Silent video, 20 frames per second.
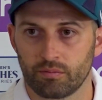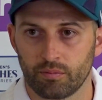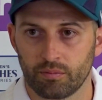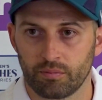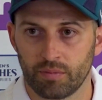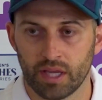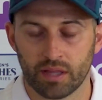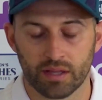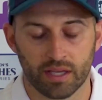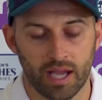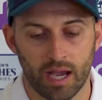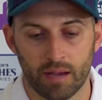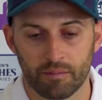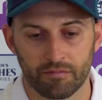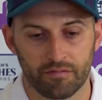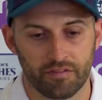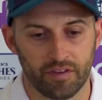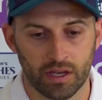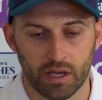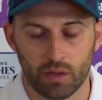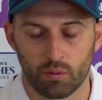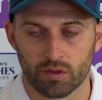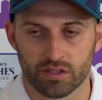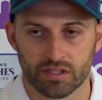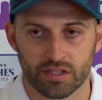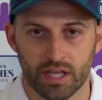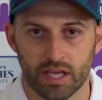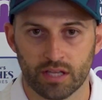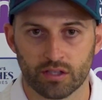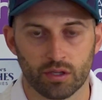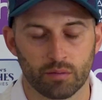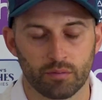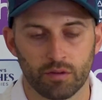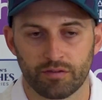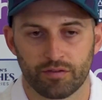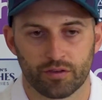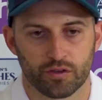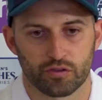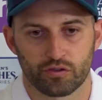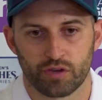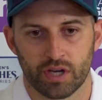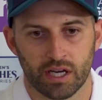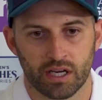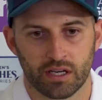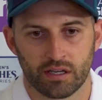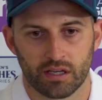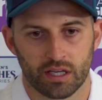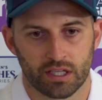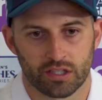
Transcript: me and the captain felt I wasn't there. So I'm not frustrated.